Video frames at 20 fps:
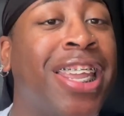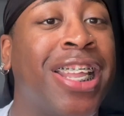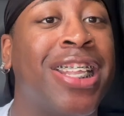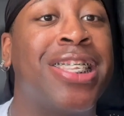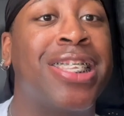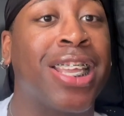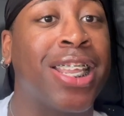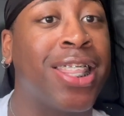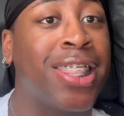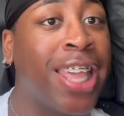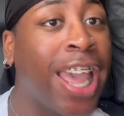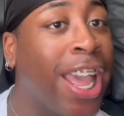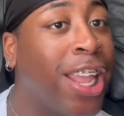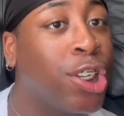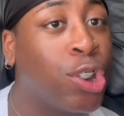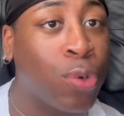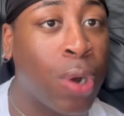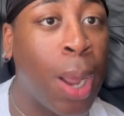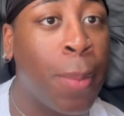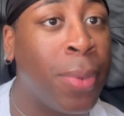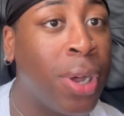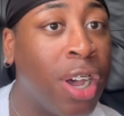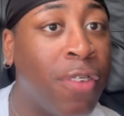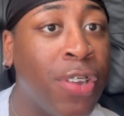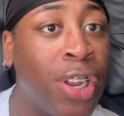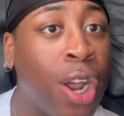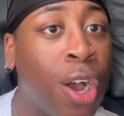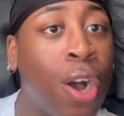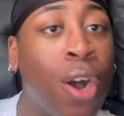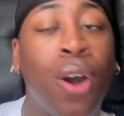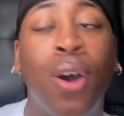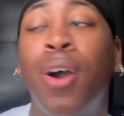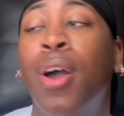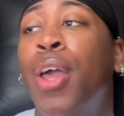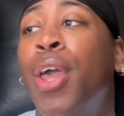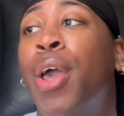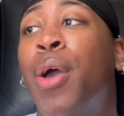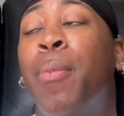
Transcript: into that drama of it all.